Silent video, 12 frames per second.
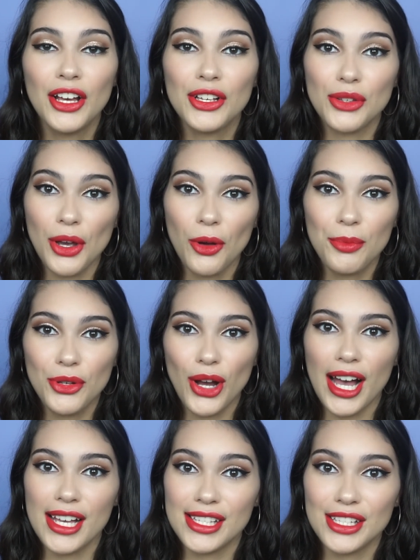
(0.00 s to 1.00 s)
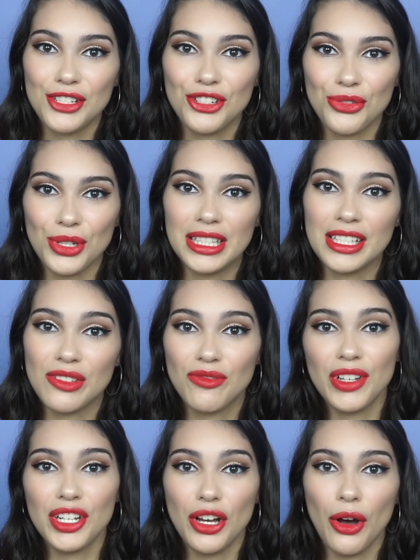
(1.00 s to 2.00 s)
So I hope you guys enjoyed this
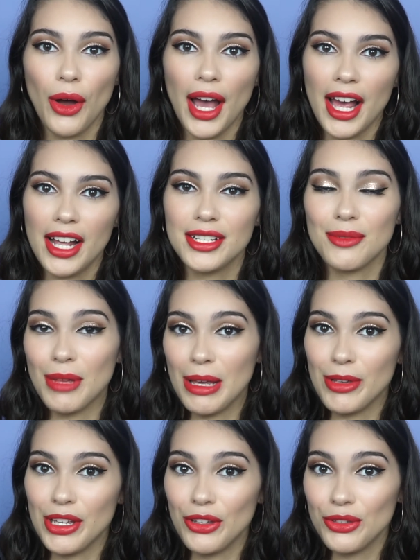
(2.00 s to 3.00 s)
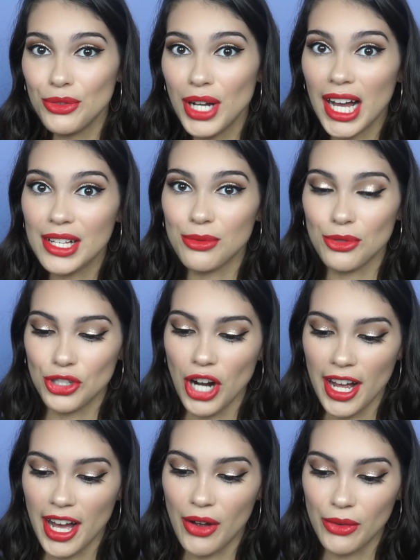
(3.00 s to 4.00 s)
video, and maybe you guys will
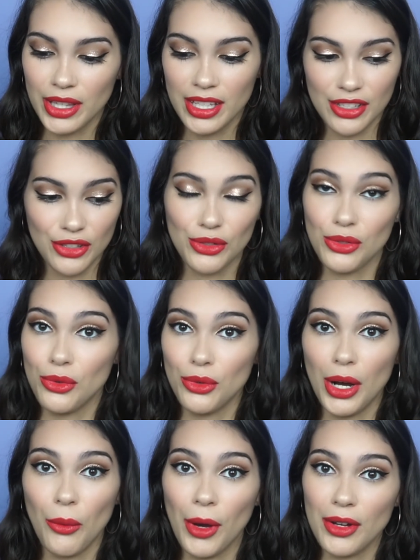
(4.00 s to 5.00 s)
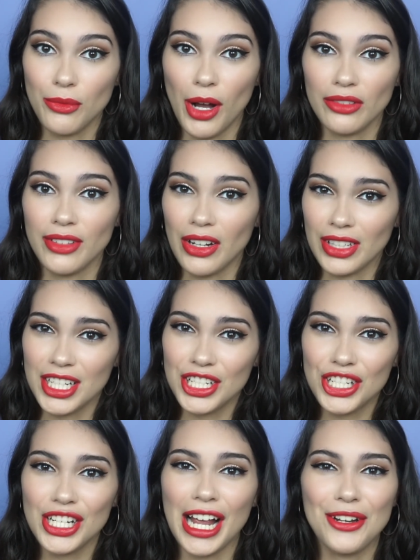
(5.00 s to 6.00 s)
try out this new Wet n Wild
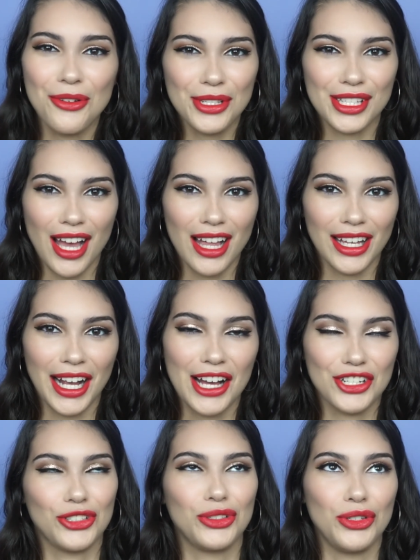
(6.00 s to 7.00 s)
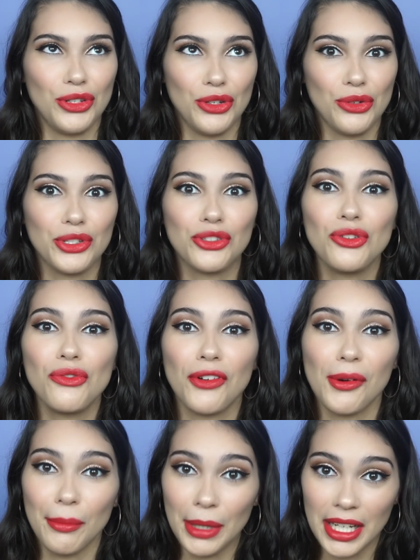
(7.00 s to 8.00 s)
foundation. I know it's not like actually new. It's new
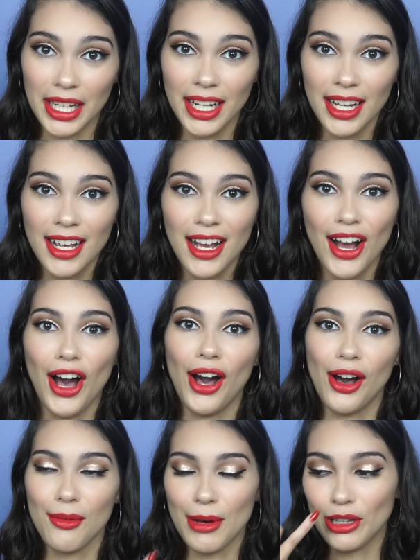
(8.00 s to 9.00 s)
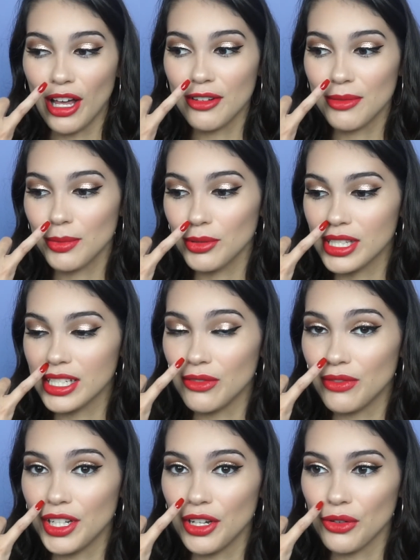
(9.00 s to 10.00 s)
for me. A lot of people
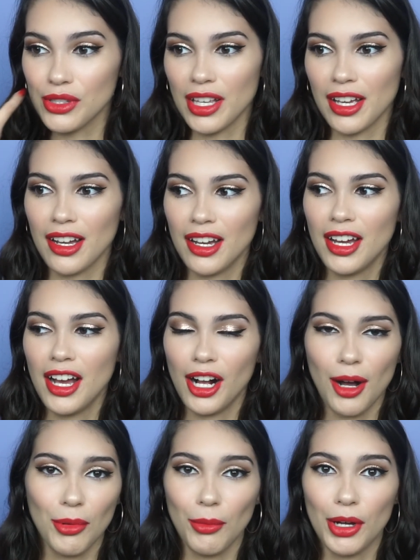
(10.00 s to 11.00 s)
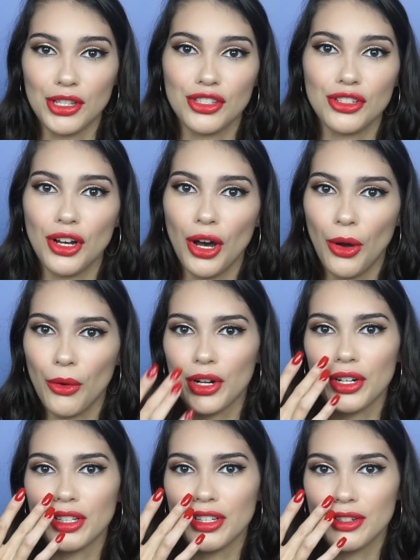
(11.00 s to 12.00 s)
did videos like a couple months ago
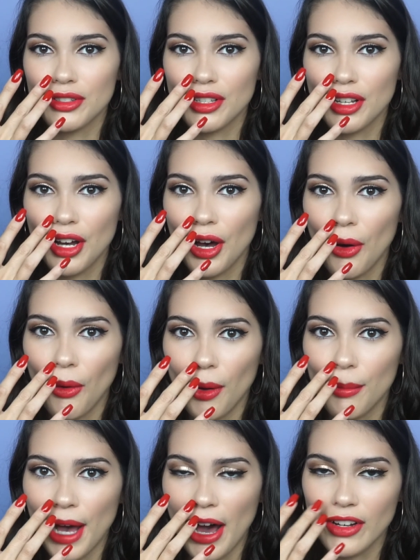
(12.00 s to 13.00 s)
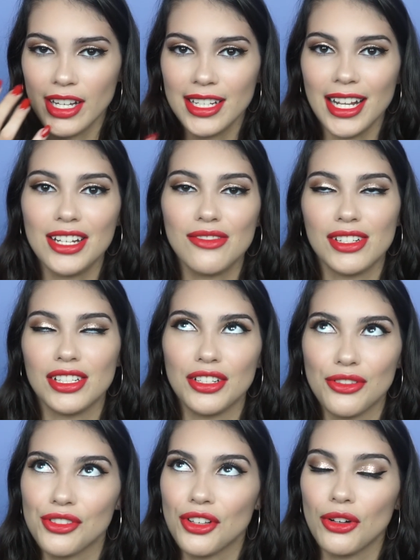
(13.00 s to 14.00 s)
or years ago about it. Not even
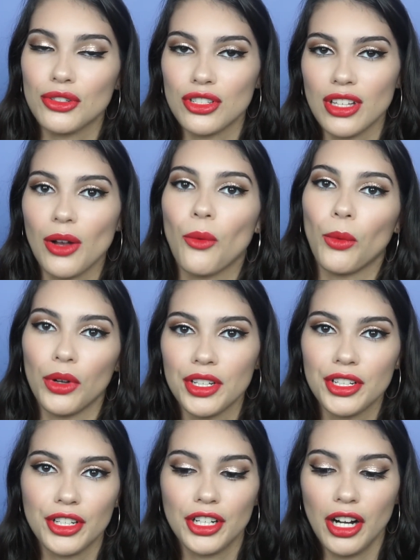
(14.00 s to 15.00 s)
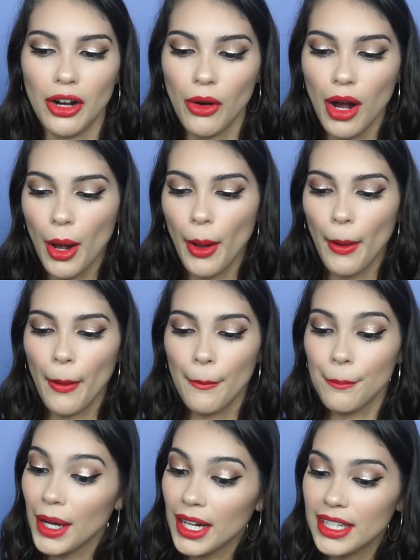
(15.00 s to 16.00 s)
years ago, just like 1 year ago.
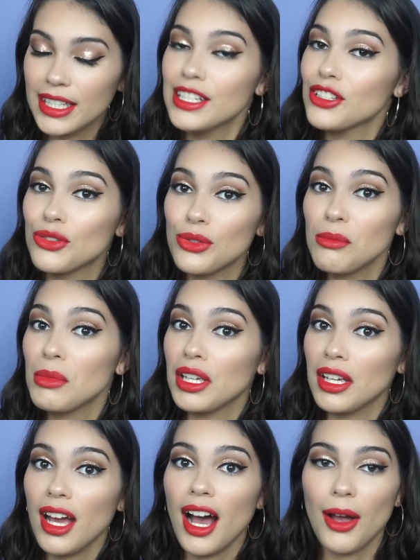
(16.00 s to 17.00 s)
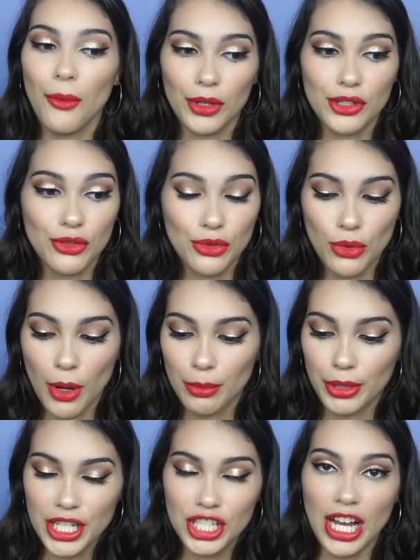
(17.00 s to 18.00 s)
But it is new to me. I wanted to
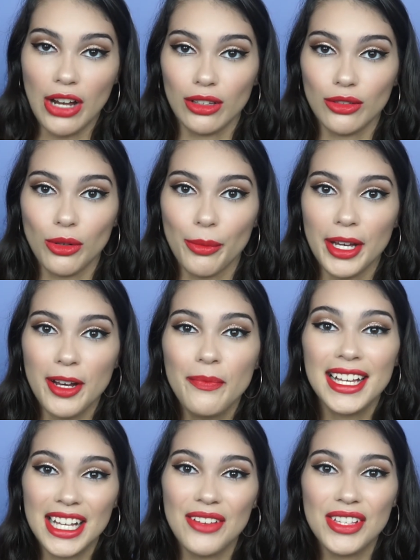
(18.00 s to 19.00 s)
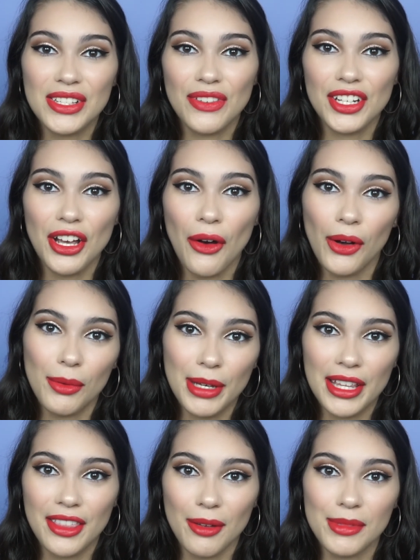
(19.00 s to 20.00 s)
branch out a little bit. Give this video a
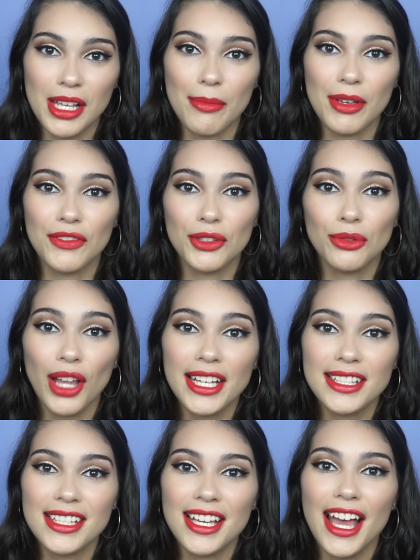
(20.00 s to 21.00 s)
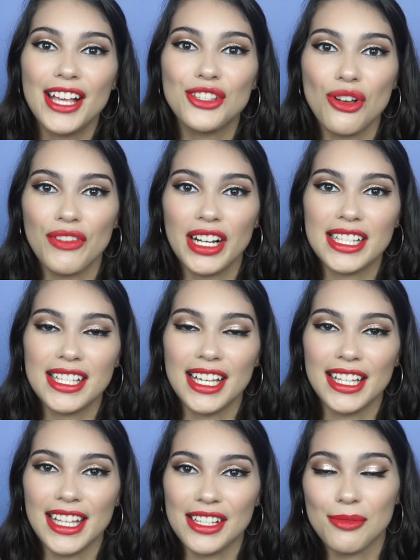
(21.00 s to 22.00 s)
big thumbs up if you liked it, and don't forget to
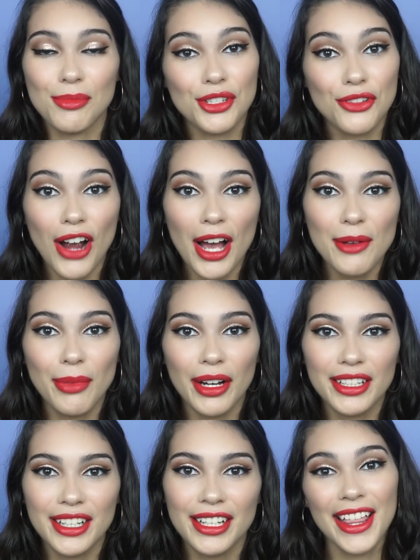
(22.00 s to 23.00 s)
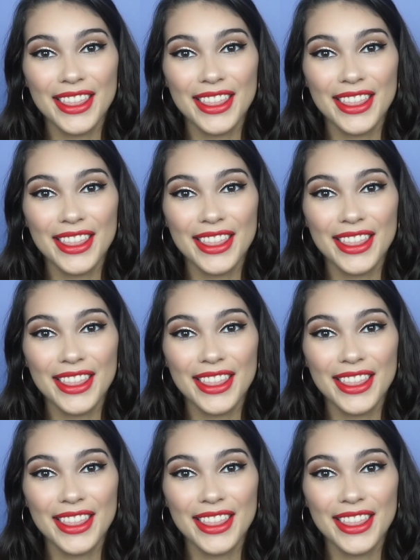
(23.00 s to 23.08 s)
hit that subscribe button.